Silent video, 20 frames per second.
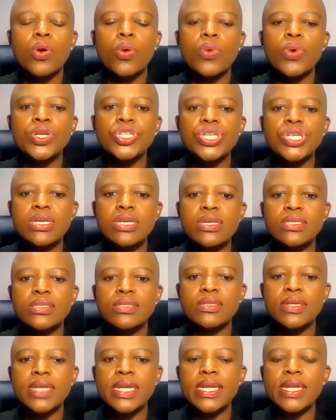which
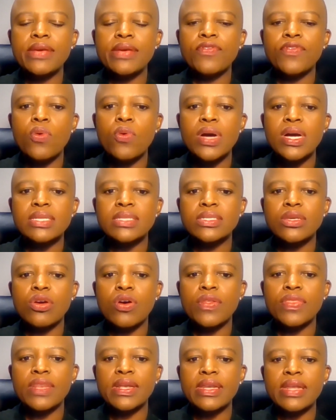is really focusing
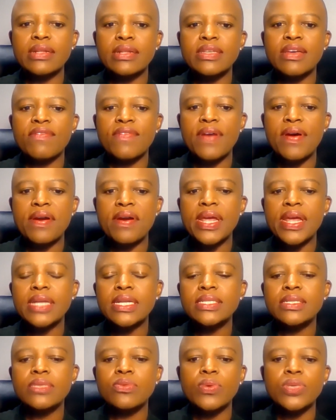on the Delta
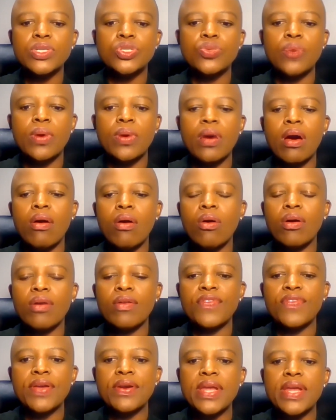variant, which we are all
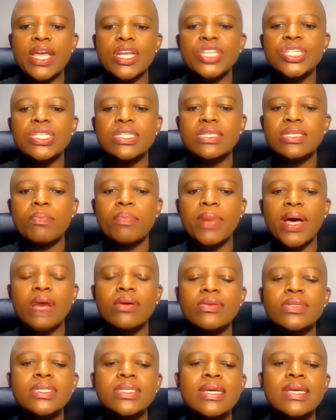very anxious
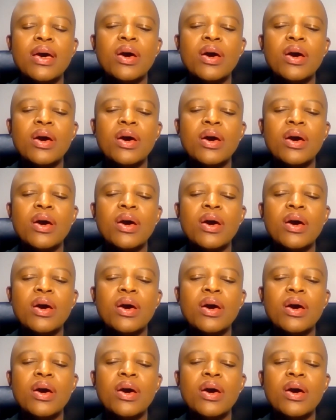about